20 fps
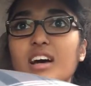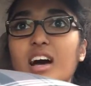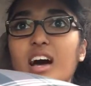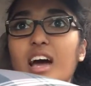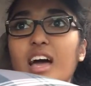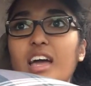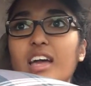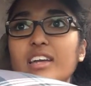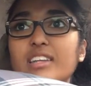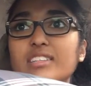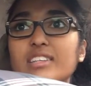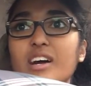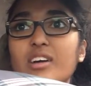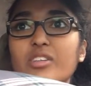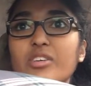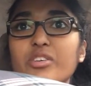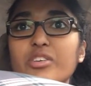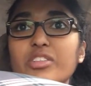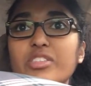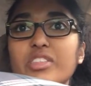I
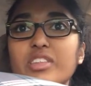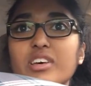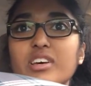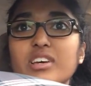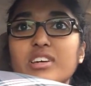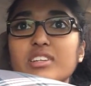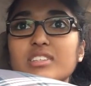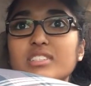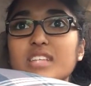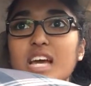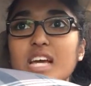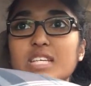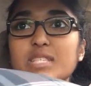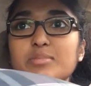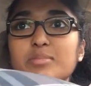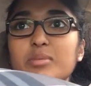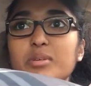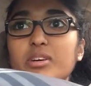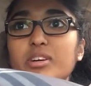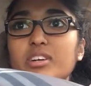downloaded the
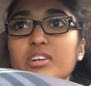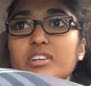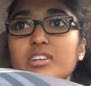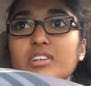textbook